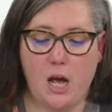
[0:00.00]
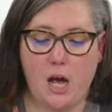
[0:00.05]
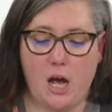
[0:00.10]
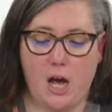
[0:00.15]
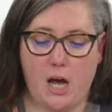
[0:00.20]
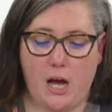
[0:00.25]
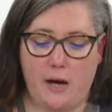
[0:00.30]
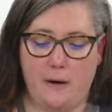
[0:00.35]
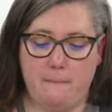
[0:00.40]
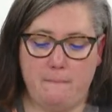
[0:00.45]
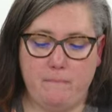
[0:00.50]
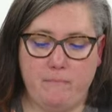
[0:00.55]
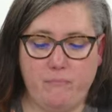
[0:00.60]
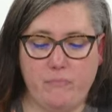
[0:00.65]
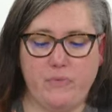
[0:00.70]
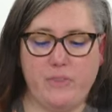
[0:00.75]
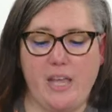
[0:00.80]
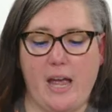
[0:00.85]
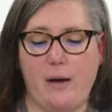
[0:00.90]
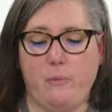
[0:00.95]
Um,
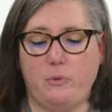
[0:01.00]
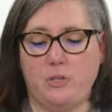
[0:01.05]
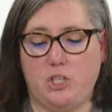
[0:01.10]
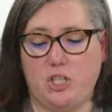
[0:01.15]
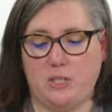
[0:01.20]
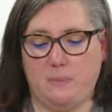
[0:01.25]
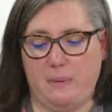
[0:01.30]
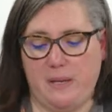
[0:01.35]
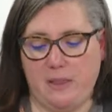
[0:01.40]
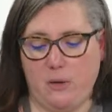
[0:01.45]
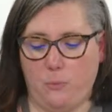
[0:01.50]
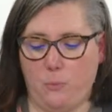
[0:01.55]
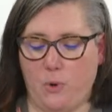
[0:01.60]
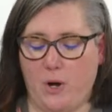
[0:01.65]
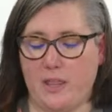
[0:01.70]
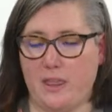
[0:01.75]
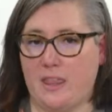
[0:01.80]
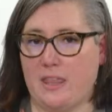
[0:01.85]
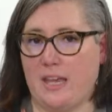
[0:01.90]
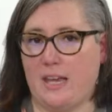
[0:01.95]
that would just be the
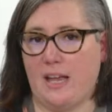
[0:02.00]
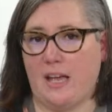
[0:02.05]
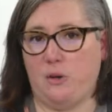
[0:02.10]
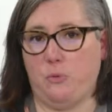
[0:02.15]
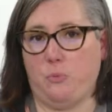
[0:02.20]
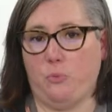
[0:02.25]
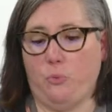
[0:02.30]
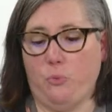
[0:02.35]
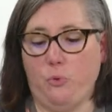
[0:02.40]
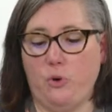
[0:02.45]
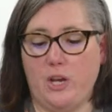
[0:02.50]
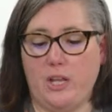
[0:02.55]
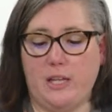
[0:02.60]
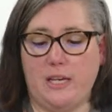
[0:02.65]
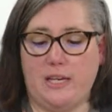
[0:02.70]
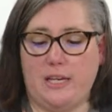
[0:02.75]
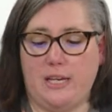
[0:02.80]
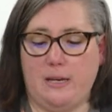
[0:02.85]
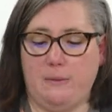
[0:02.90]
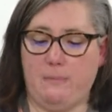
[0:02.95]
one thing I'd
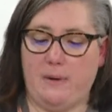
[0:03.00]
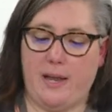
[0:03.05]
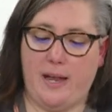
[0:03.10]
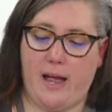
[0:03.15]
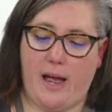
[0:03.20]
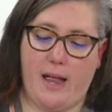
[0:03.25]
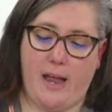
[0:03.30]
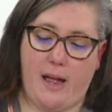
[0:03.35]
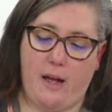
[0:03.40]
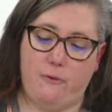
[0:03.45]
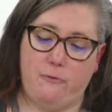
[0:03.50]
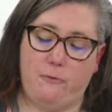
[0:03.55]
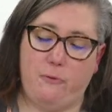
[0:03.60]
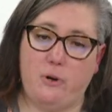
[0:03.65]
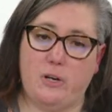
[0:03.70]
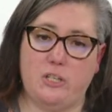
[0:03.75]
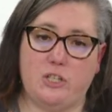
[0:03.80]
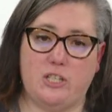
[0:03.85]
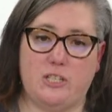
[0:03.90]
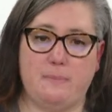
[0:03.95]
really keep my eye out
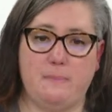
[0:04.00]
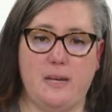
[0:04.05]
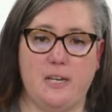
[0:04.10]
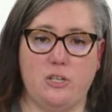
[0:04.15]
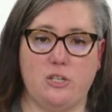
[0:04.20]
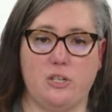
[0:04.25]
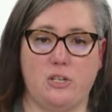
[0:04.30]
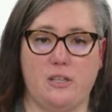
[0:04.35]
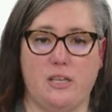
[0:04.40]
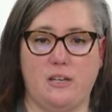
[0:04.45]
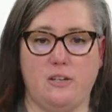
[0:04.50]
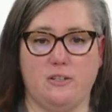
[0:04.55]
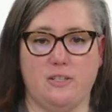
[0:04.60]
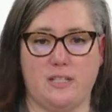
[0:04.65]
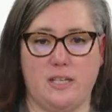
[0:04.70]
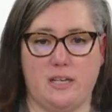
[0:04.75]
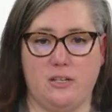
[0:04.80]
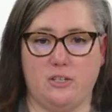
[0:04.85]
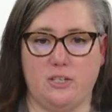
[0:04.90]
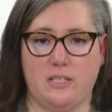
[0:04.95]
for is just make sure that your
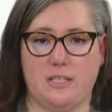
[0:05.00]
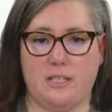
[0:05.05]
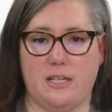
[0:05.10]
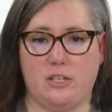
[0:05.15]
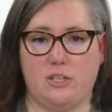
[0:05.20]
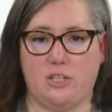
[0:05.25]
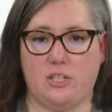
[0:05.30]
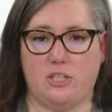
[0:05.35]
center stitch